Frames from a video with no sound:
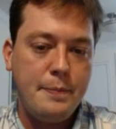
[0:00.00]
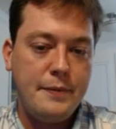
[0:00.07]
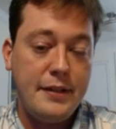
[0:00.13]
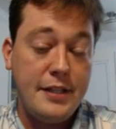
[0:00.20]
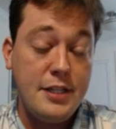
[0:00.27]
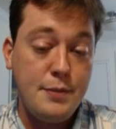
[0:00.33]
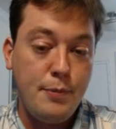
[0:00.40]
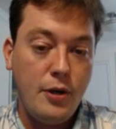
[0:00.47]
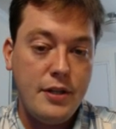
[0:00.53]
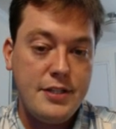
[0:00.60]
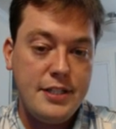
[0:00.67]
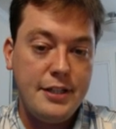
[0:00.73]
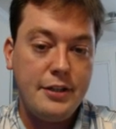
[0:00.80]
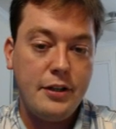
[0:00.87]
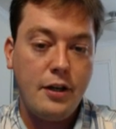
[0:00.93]
These
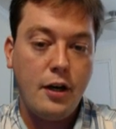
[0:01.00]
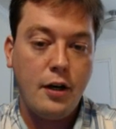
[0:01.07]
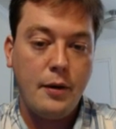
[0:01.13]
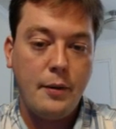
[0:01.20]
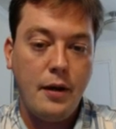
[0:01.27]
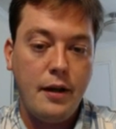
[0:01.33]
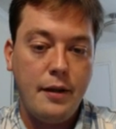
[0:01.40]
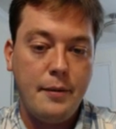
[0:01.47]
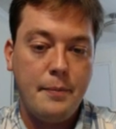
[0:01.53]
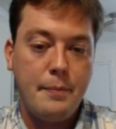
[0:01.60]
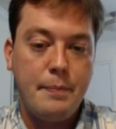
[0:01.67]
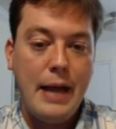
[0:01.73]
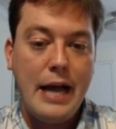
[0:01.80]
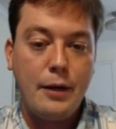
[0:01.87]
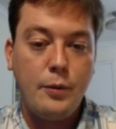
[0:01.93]
pawns here are
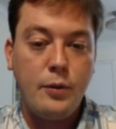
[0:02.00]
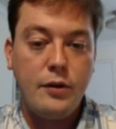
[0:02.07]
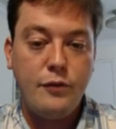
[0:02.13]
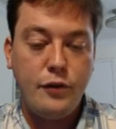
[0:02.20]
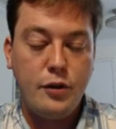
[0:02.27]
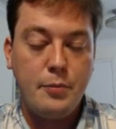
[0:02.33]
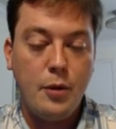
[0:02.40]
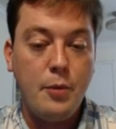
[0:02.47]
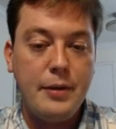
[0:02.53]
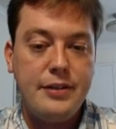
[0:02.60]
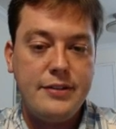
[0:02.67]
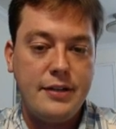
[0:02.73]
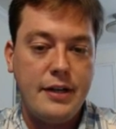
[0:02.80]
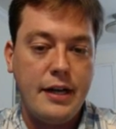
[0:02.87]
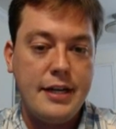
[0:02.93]
backward for the
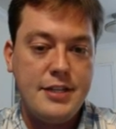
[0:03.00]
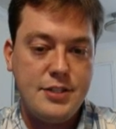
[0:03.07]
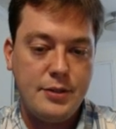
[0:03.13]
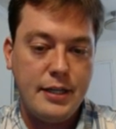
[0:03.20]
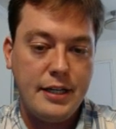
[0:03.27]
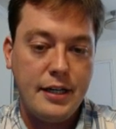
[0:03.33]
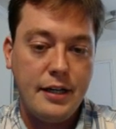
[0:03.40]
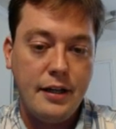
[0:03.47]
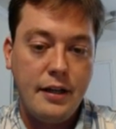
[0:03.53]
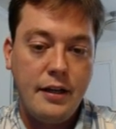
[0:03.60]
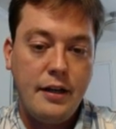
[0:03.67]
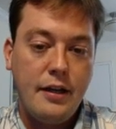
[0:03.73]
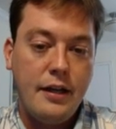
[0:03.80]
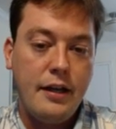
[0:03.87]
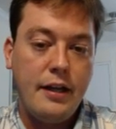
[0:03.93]
moment and isolated,
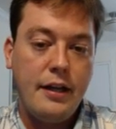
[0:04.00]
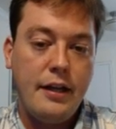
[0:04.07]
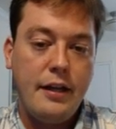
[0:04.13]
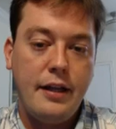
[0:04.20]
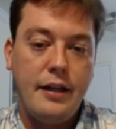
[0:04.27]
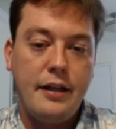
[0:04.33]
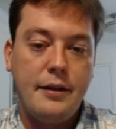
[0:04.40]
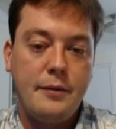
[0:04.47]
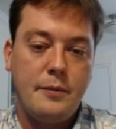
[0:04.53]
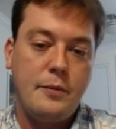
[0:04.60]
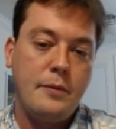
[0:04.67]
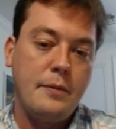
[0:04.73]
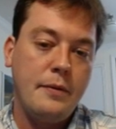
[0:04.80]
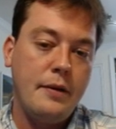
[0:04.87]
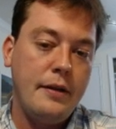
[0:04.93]

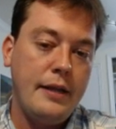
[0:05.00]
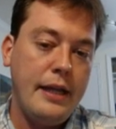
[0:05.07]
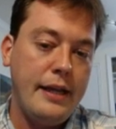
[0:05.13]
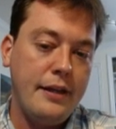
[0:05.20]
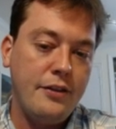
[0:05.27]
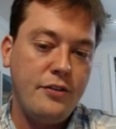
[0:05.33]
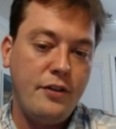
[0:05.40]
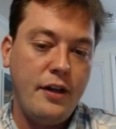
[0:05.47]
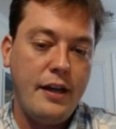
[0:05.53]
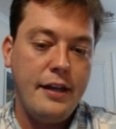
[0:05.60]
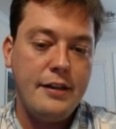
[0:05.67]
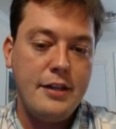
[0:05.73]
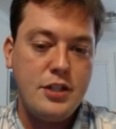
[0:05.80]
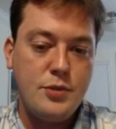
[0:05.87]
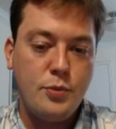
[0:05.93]
and
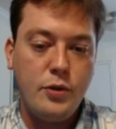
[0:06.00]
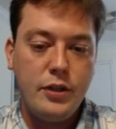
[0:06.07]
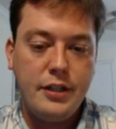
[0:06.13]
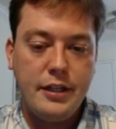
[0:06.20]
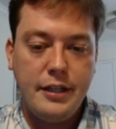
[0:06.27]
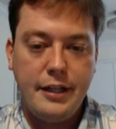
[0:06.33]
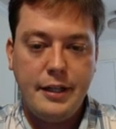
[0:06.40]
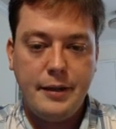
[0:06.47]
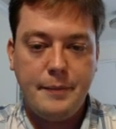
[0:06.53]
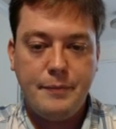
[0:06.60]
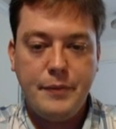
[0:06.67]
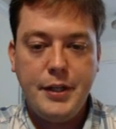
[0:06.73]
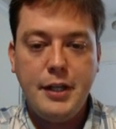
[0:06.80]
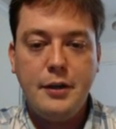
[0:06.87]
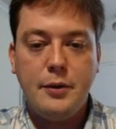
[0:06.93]
this rook,
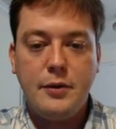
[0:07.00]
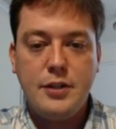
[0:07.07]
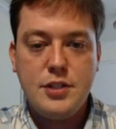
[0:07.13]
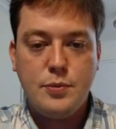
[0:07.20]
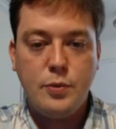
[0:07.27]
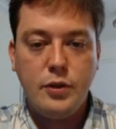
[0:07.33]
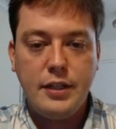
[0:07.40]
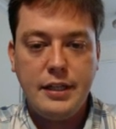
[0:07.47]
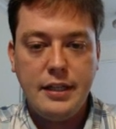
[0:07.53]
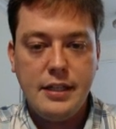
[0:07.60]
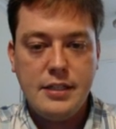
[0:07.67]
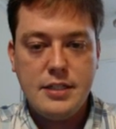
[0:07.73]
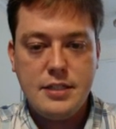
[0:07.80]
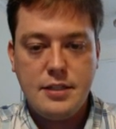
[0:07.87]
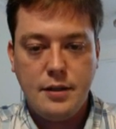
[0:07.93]
this rook
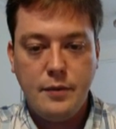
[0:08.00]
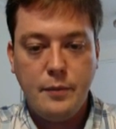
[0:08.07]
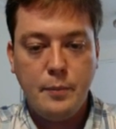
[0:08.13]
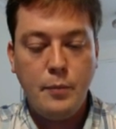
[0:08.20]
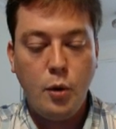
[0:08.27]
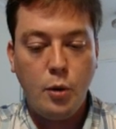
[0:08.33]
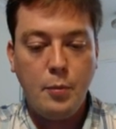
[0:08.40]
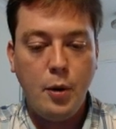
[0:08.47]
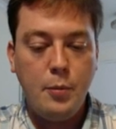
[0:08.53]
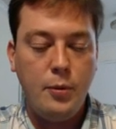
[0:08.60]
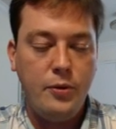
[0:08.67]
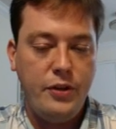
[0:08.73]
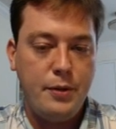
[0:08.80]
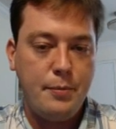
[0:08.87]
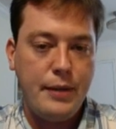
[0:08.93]
is more
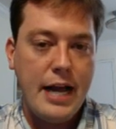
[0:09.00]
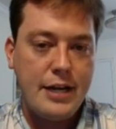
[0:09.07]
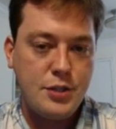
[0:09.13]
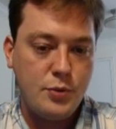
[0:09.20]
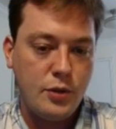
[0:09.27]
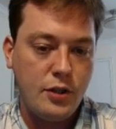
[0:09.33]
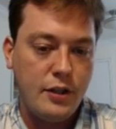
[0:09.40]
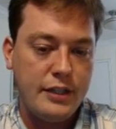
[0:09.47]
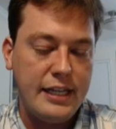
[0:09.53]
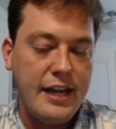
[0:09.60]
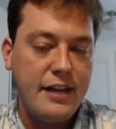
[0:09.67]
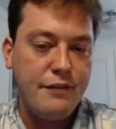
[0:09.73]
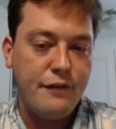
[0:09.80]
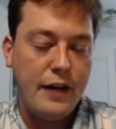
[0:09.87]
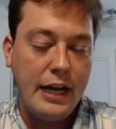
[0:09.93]
mobile than black's rook on the
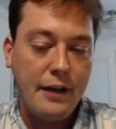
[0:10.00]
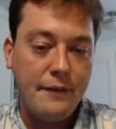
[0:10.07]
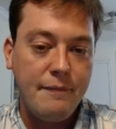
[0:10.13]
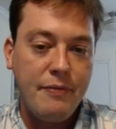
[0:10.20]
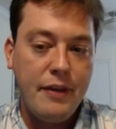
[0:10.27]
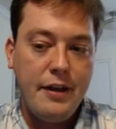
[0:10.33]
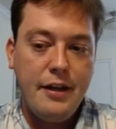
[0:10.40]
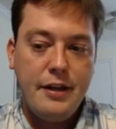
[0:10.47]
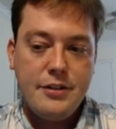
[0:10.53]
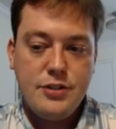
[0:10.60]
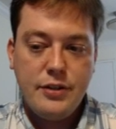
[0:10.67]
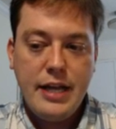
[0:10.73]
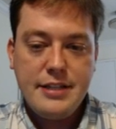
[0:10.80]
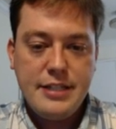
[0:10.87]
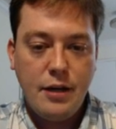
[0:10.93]
a file,
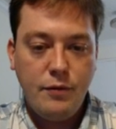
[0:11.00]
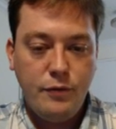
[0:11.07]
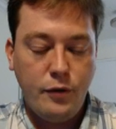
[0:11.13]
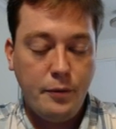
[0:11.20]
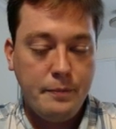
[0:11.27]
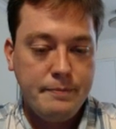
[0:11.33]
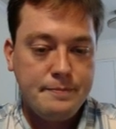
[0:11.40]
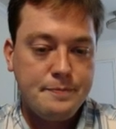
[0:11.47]
so that's helpful.